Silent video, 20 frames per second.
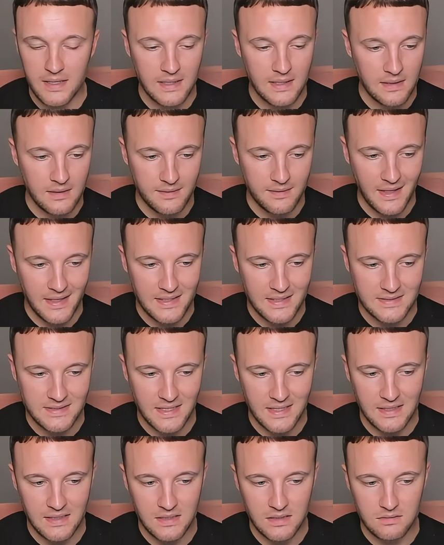here, that is
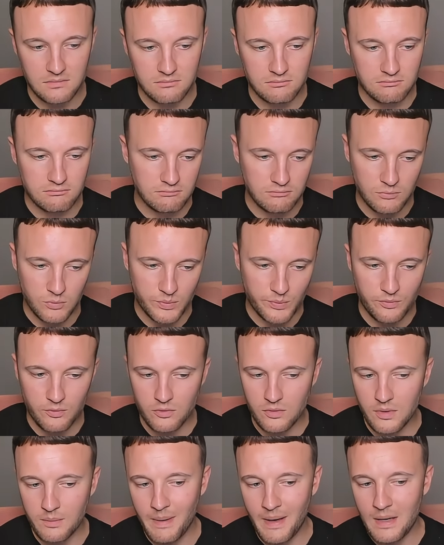
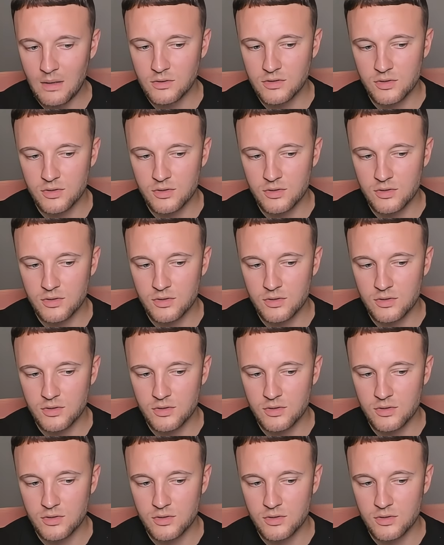we're in about